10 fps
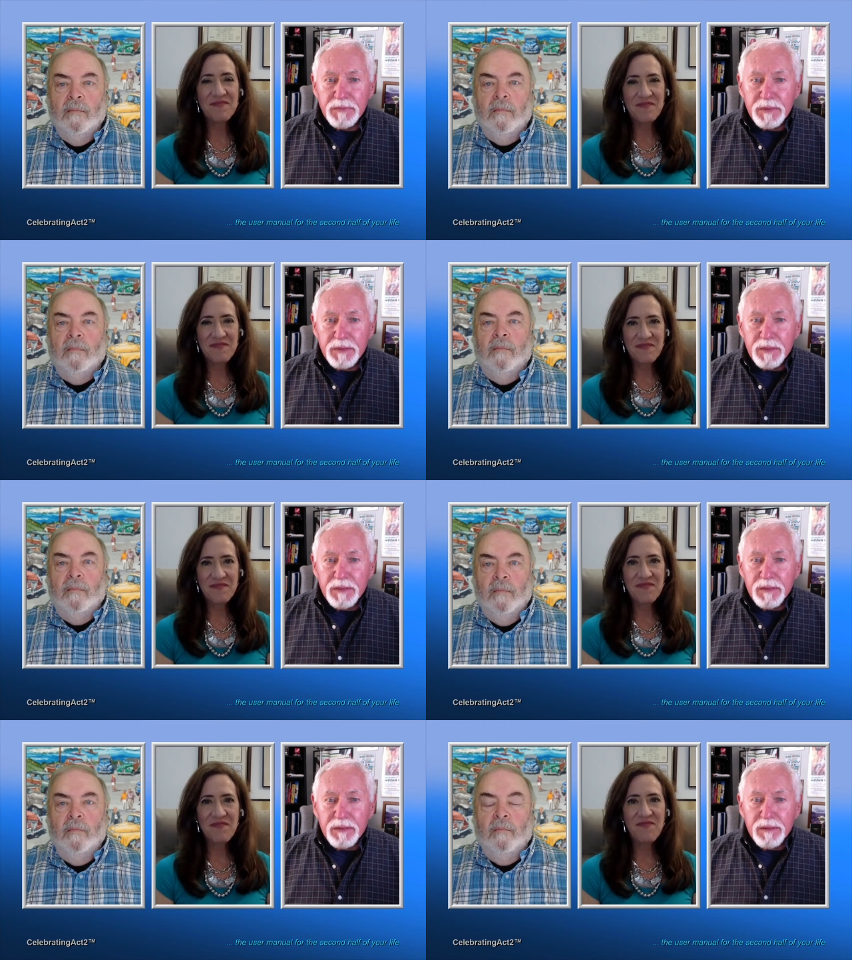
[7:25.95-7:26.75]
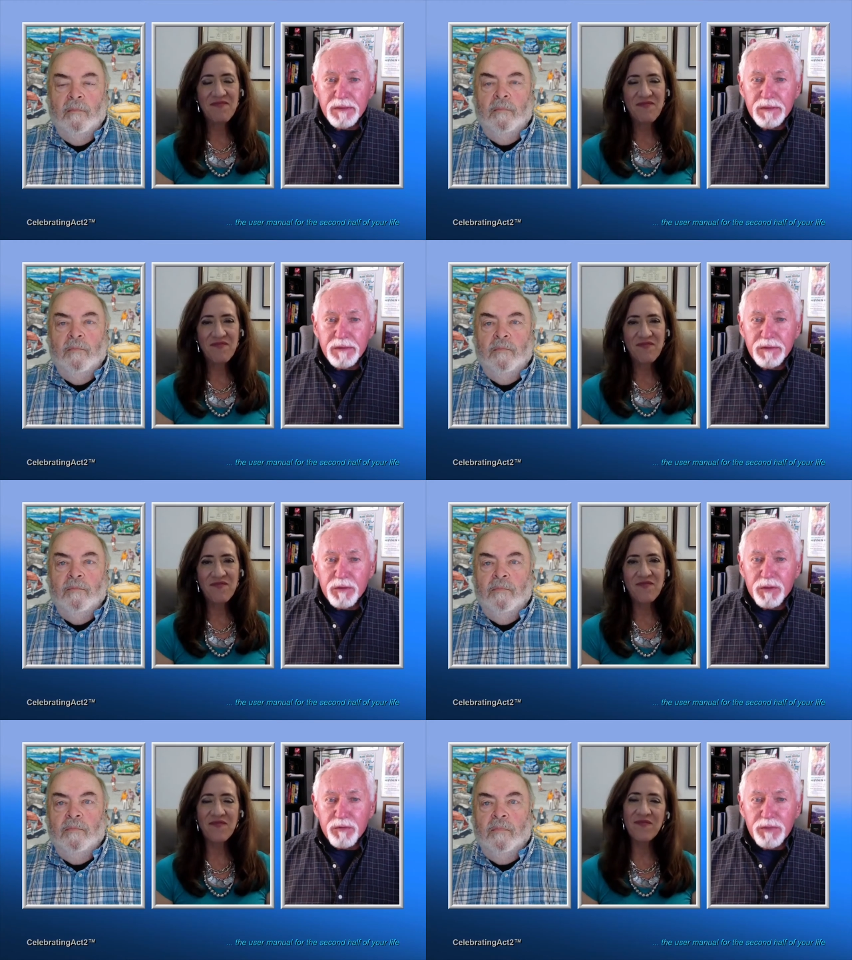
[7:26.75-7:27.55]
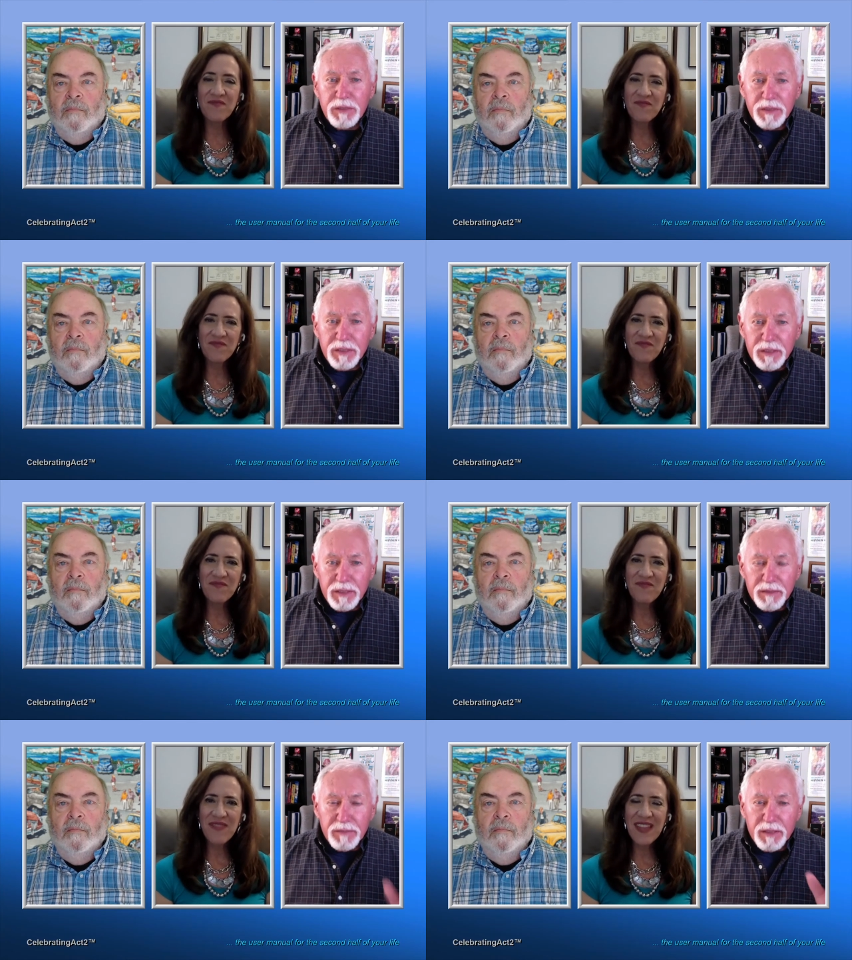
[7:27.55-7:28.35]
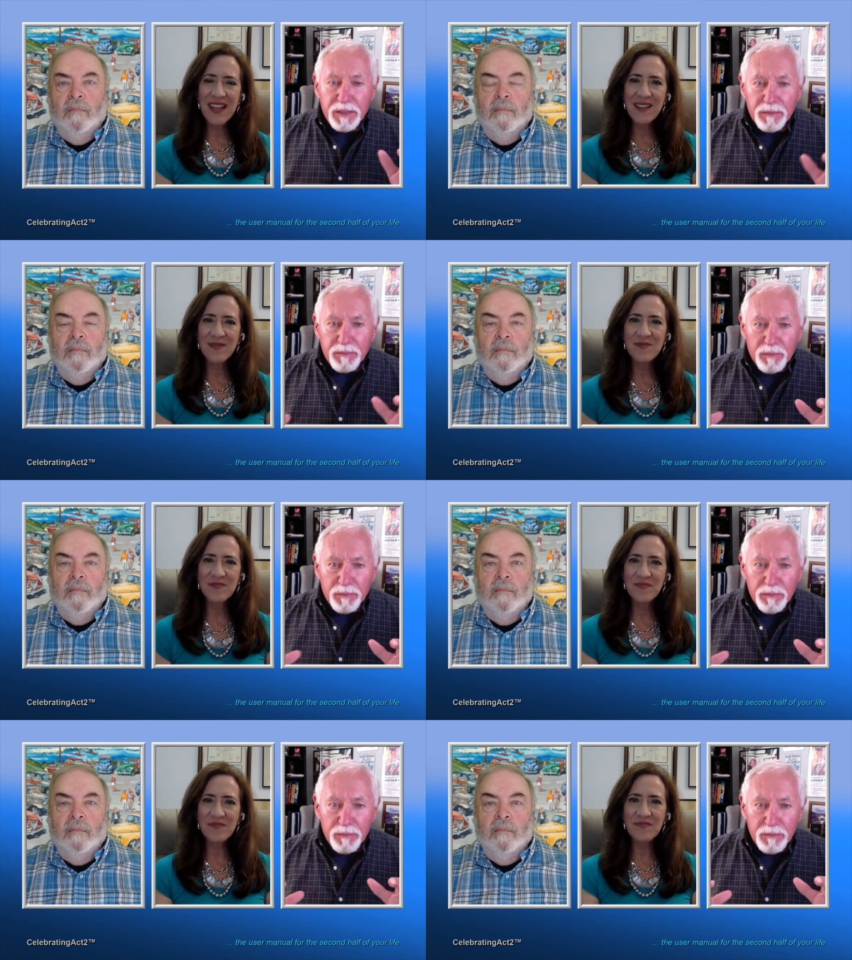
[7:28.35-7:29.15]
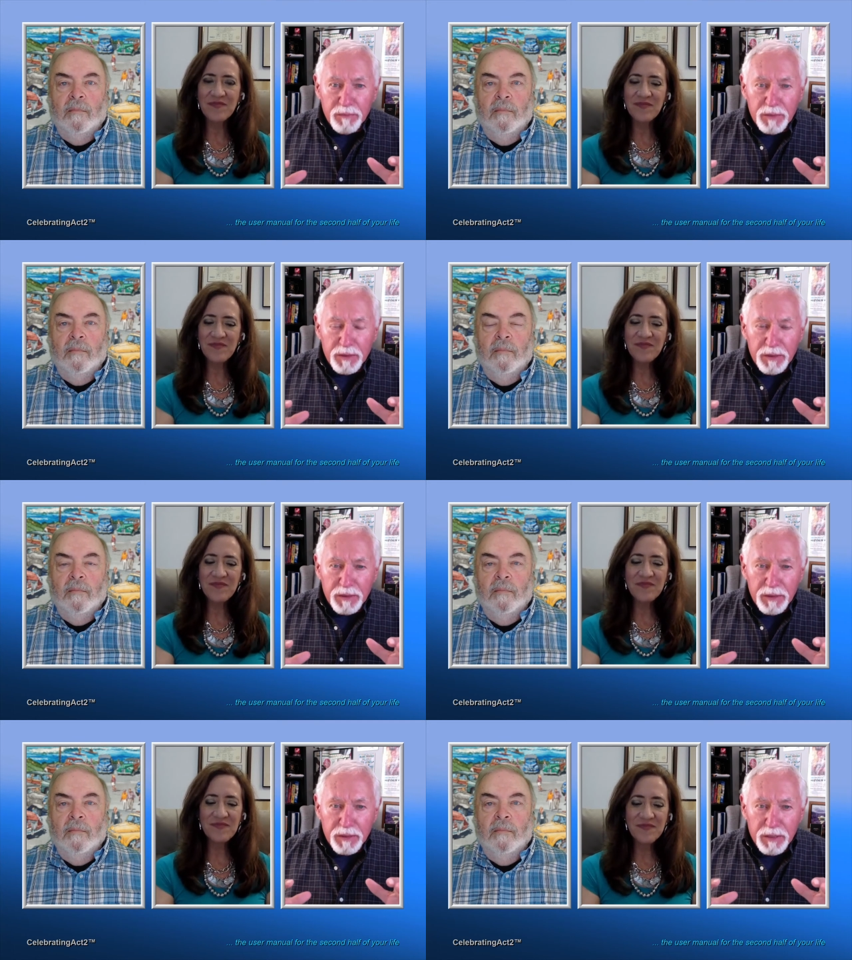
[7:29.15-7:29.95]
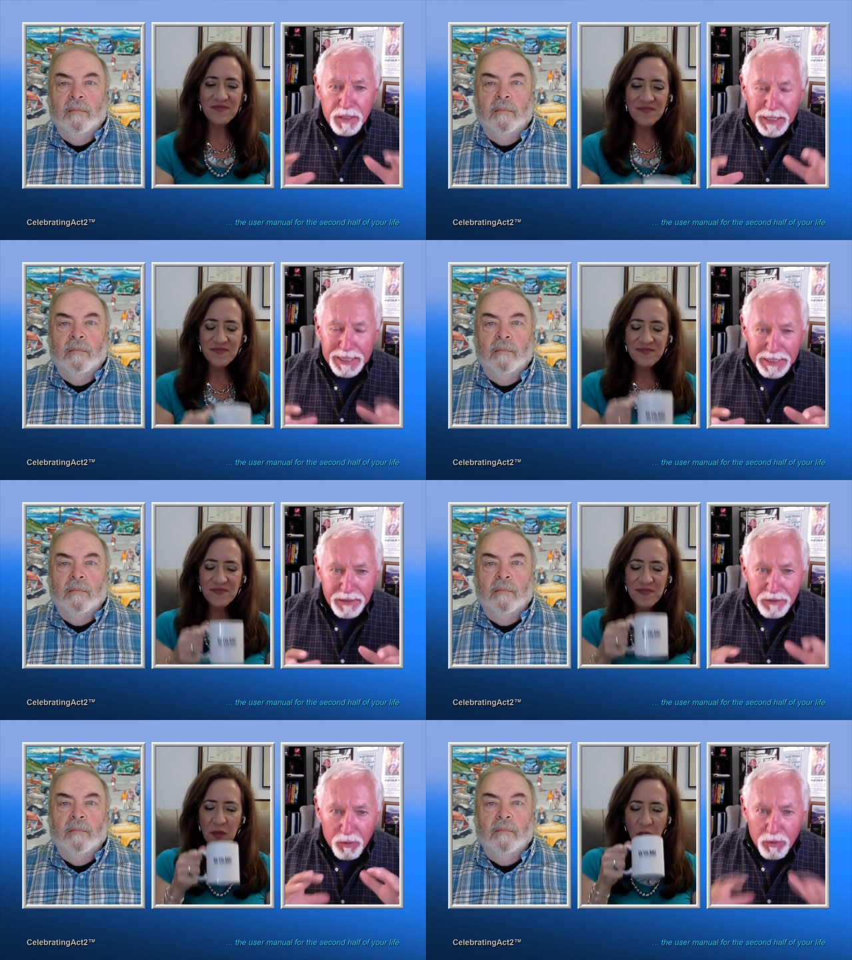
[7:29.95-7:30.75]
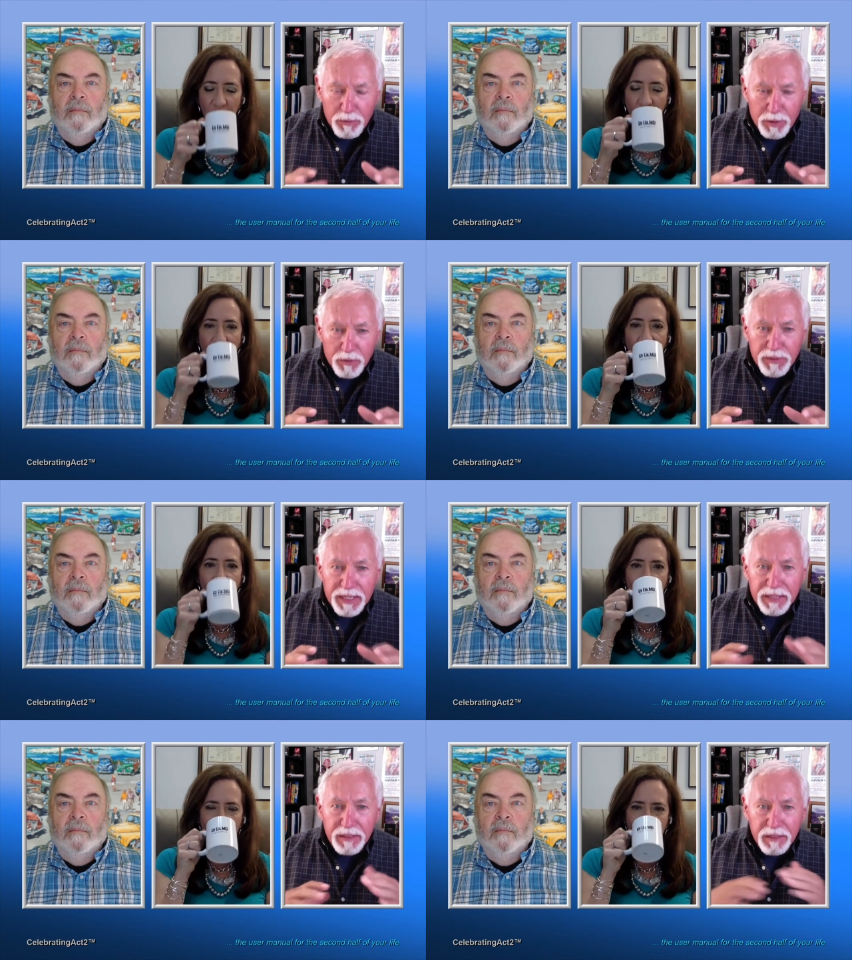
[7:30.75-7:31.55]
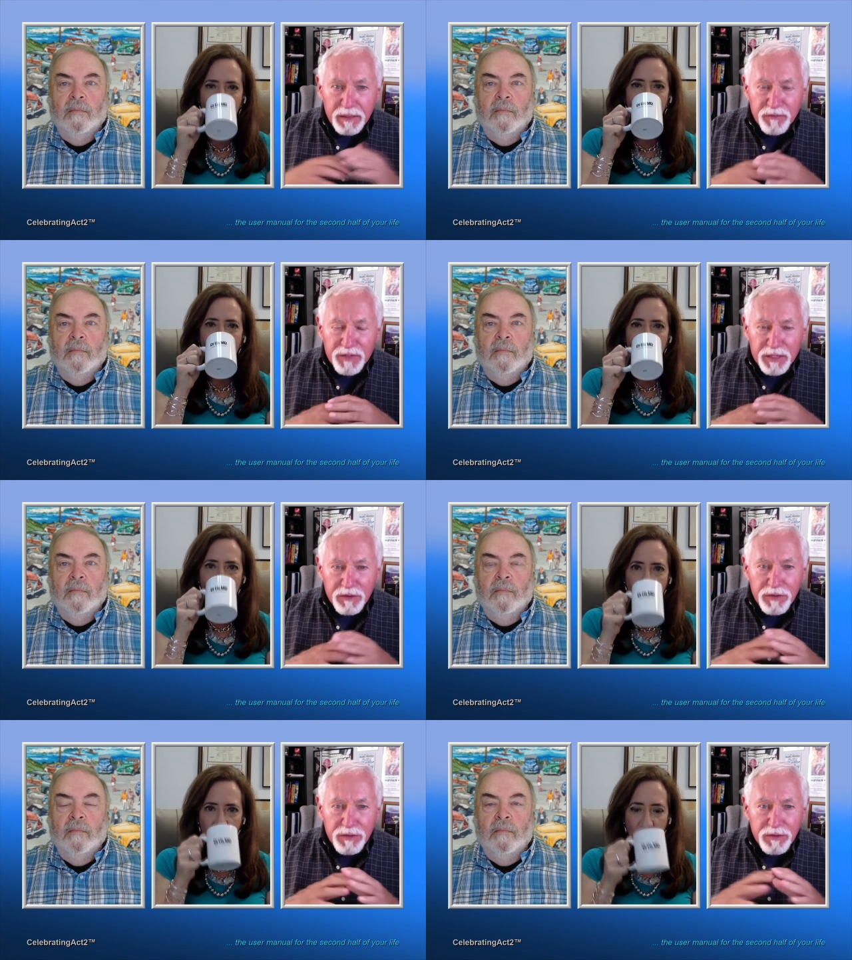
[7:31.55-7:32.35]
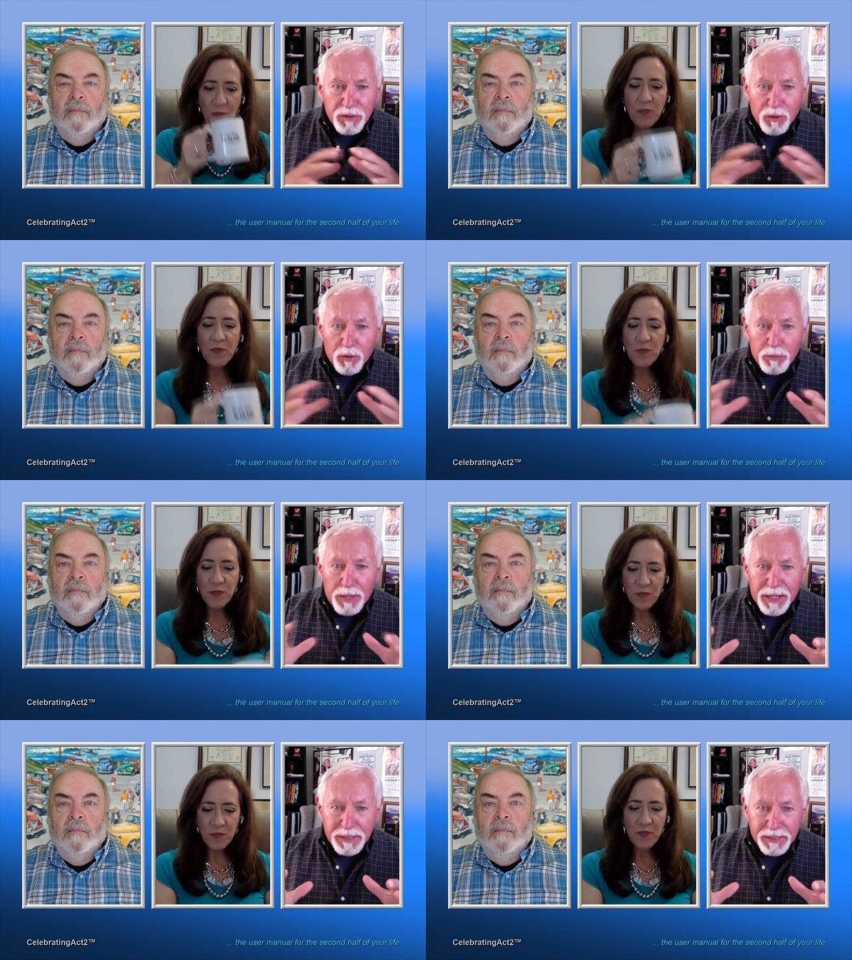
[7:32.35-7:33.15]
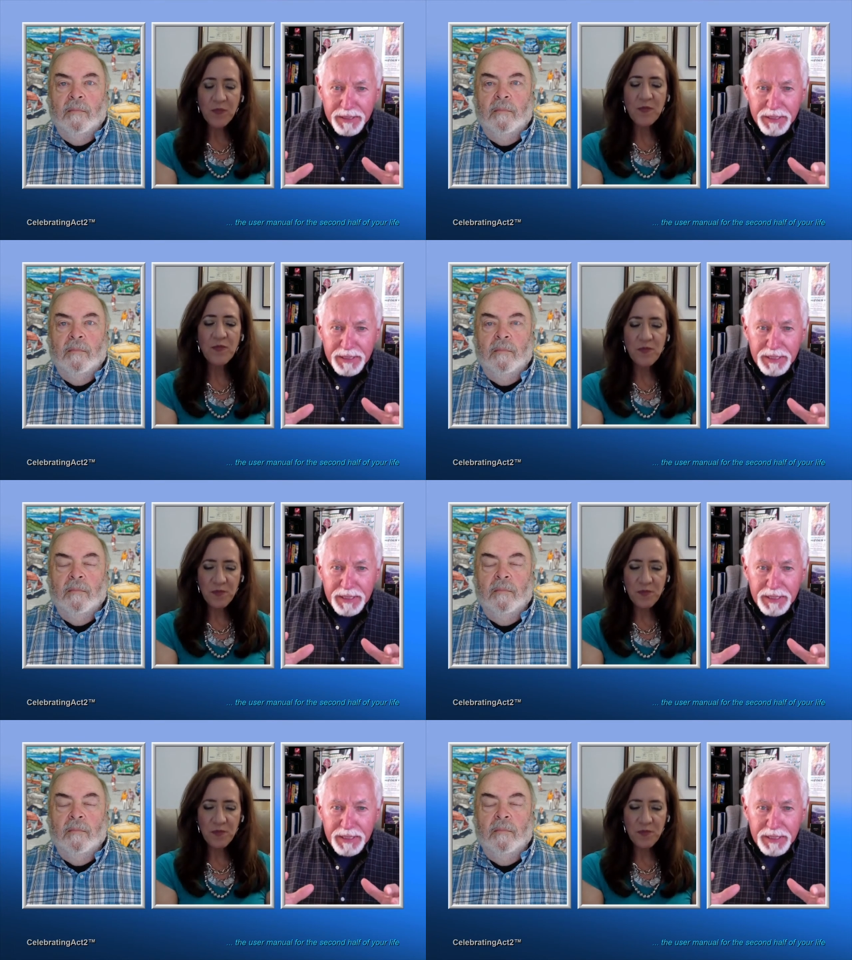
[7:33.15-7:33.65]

Speaker 1: Mm. So it's really a, a, a gland, a hormone that affects the whole body.